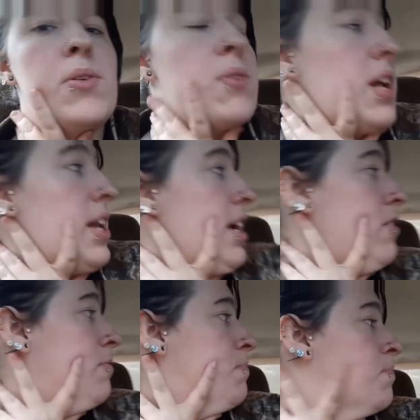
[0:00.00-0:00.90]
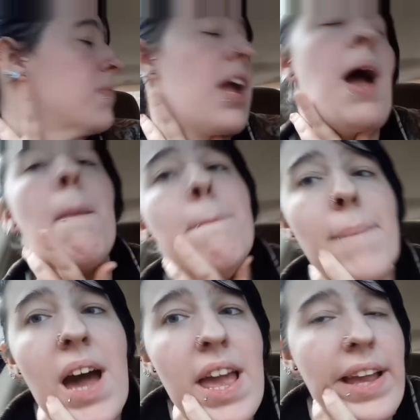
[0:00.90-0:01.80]
doing right now. I
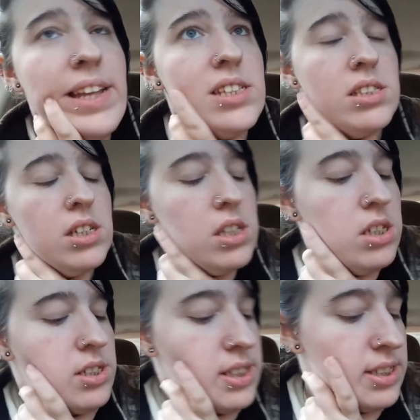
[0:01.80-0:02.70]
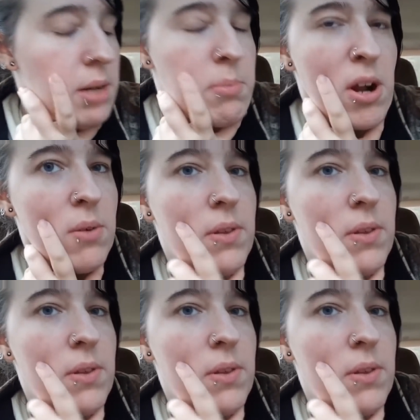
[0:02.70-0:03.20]
might, since I brought